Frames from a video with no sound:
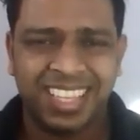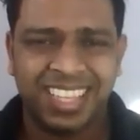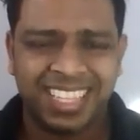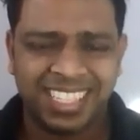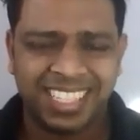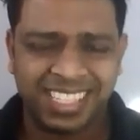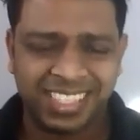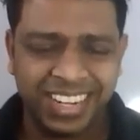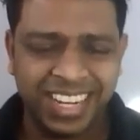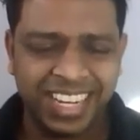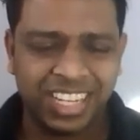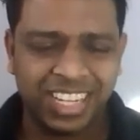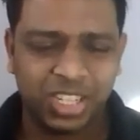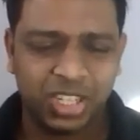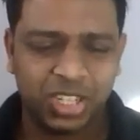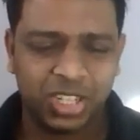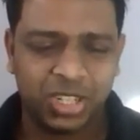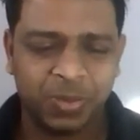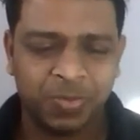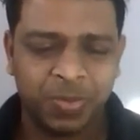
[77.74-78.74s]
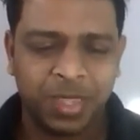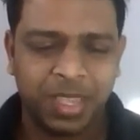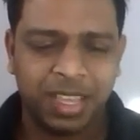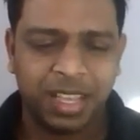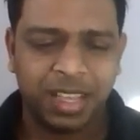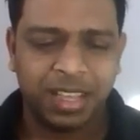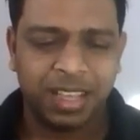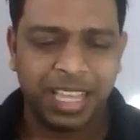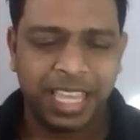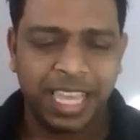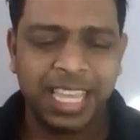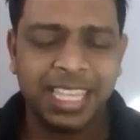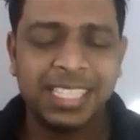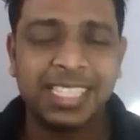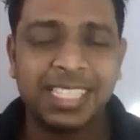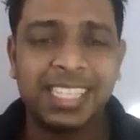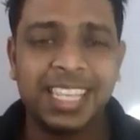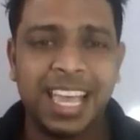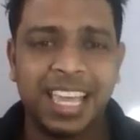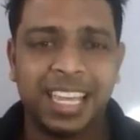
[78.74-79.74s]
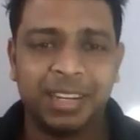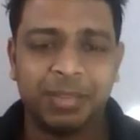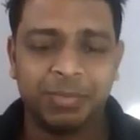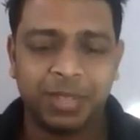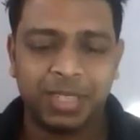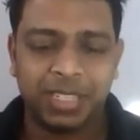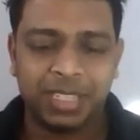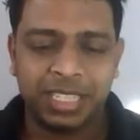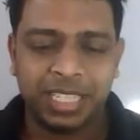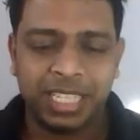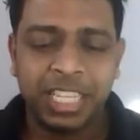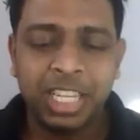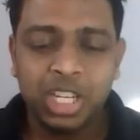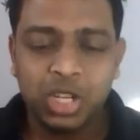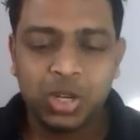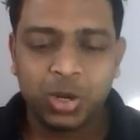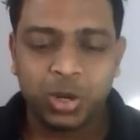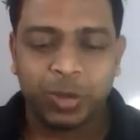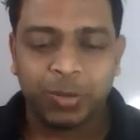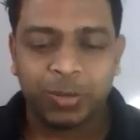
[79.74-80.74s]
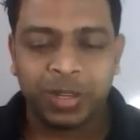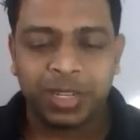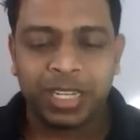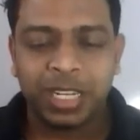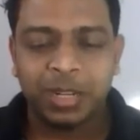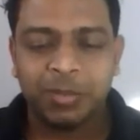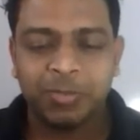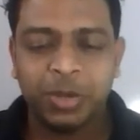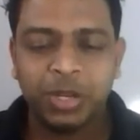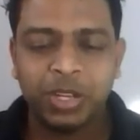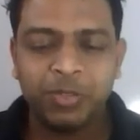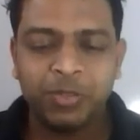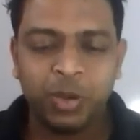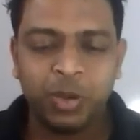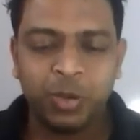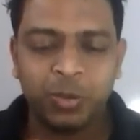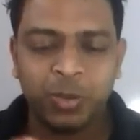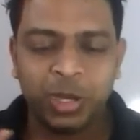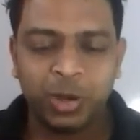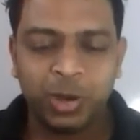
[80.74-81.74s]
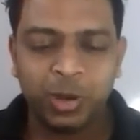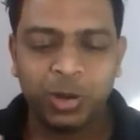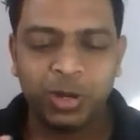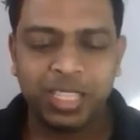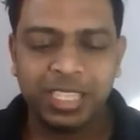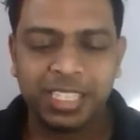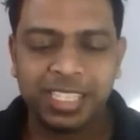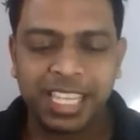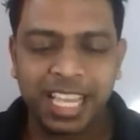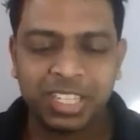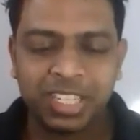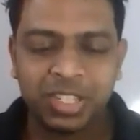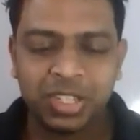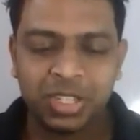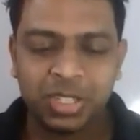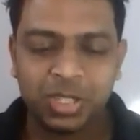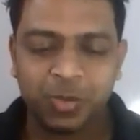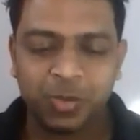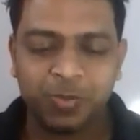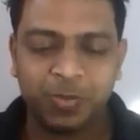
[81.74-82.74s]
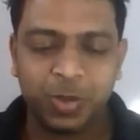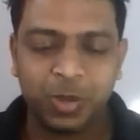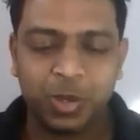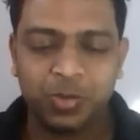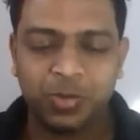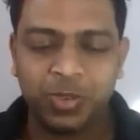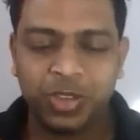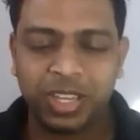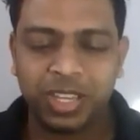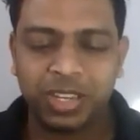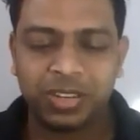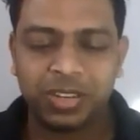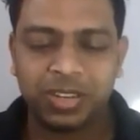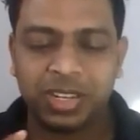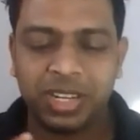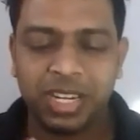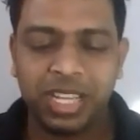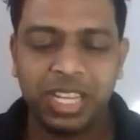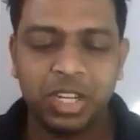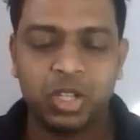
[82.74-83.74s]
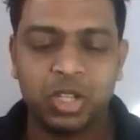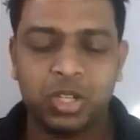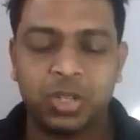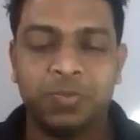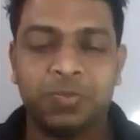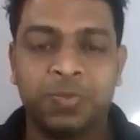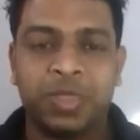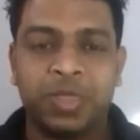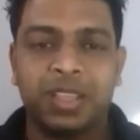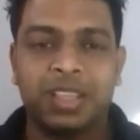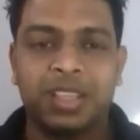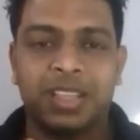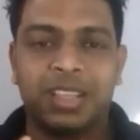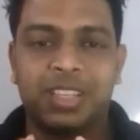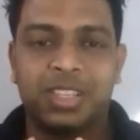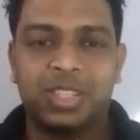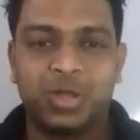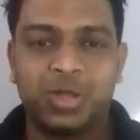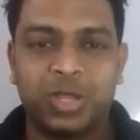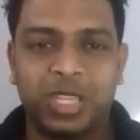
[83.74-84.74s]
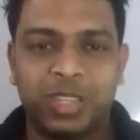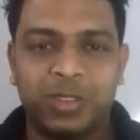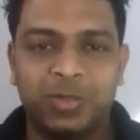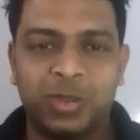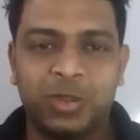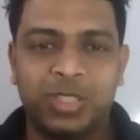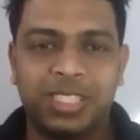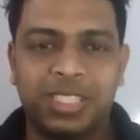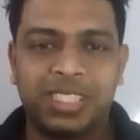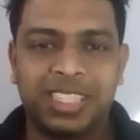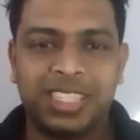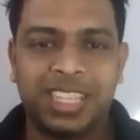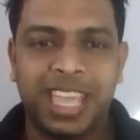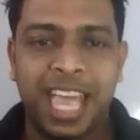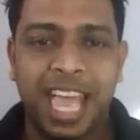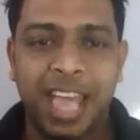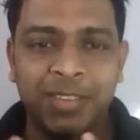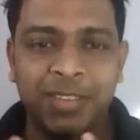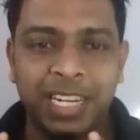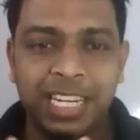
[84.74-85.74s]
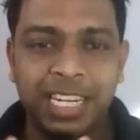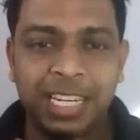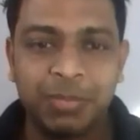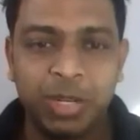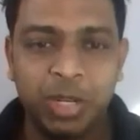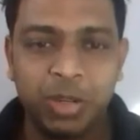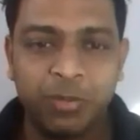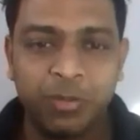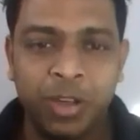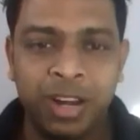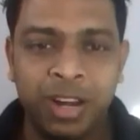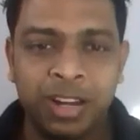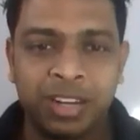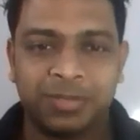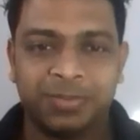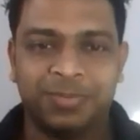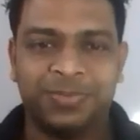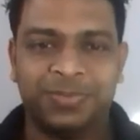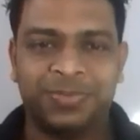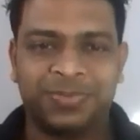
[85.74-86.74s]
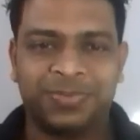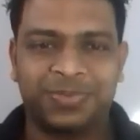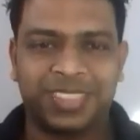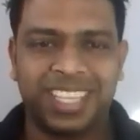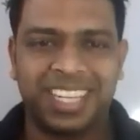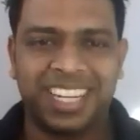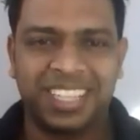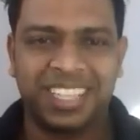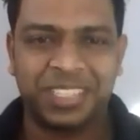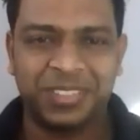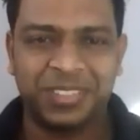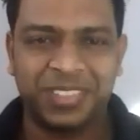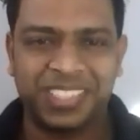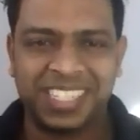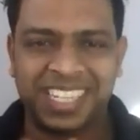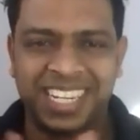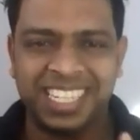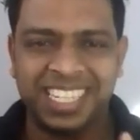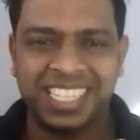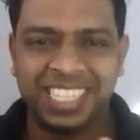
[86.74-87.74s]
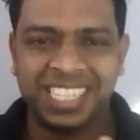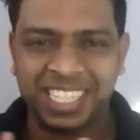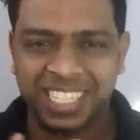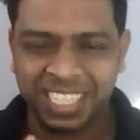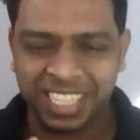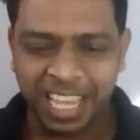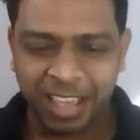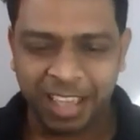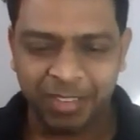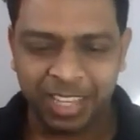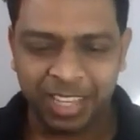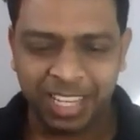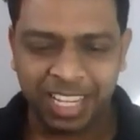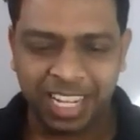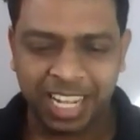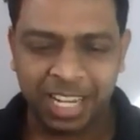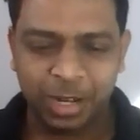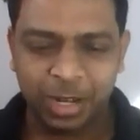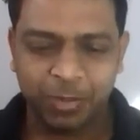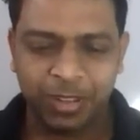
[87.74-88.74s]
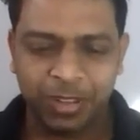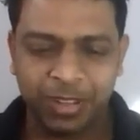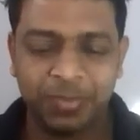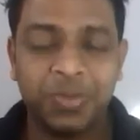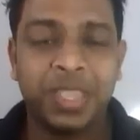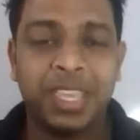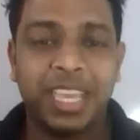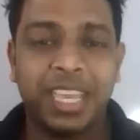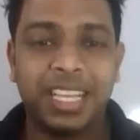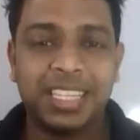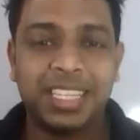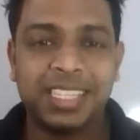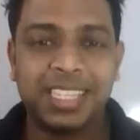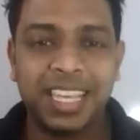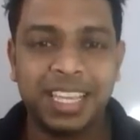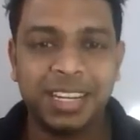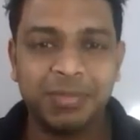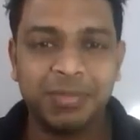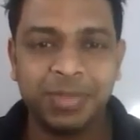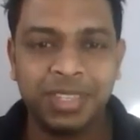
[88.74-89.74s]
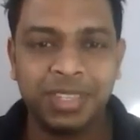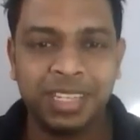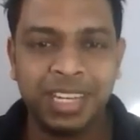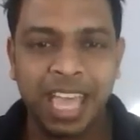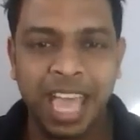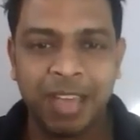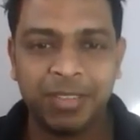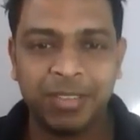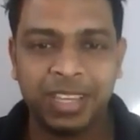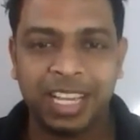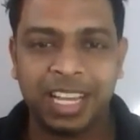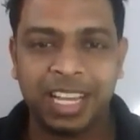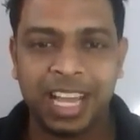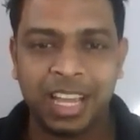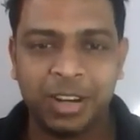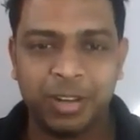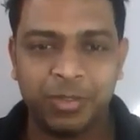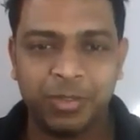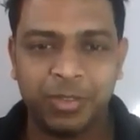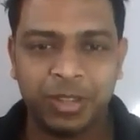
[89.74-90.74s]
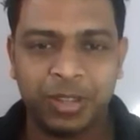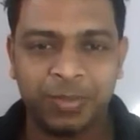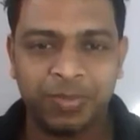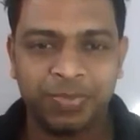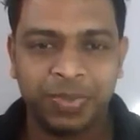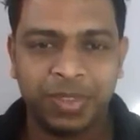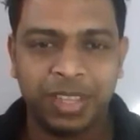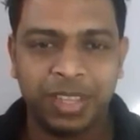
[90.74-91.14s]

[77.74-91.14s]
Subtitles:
strange excitement, enjoyment in performing all these actions of purificatory nature. So he was having a little bit of fun, in other words, right? Having a kind of a excitement, having a kind of a